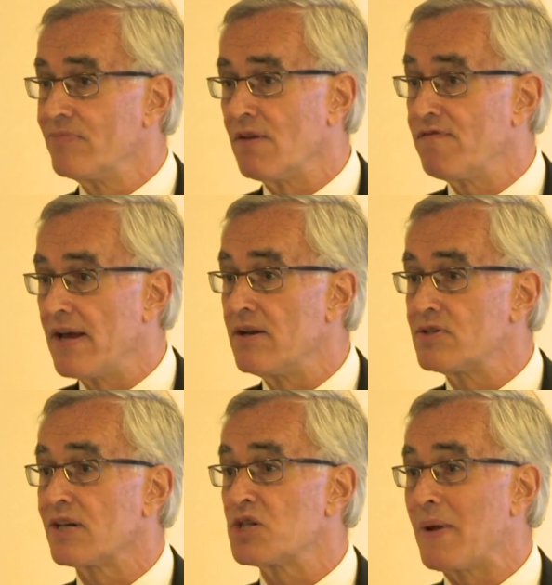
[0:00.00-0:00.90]
The Fed
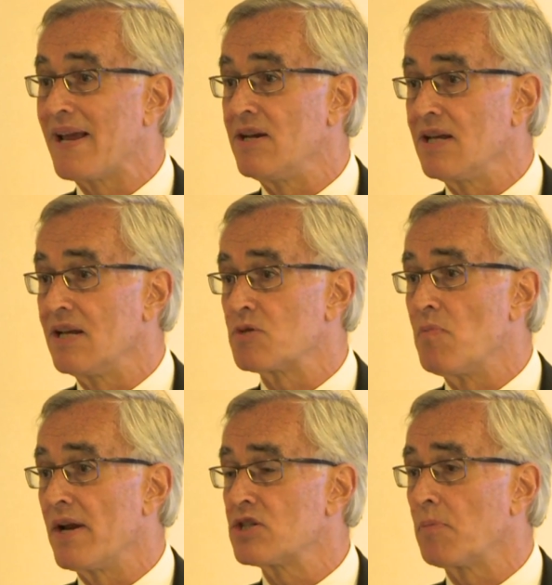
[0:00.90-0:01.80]
is expanding its
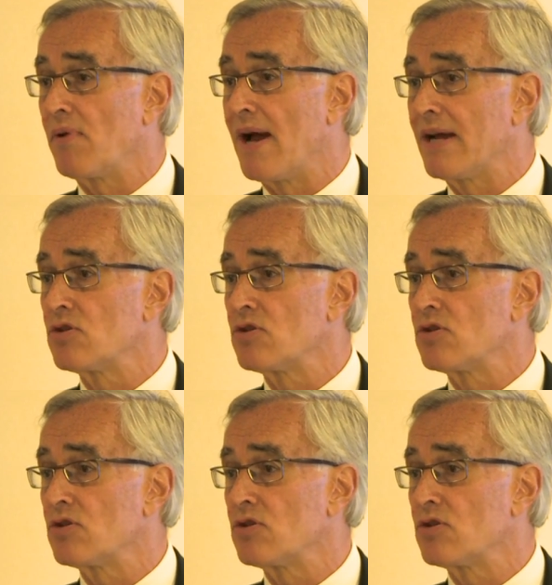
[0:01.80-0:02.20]
money supply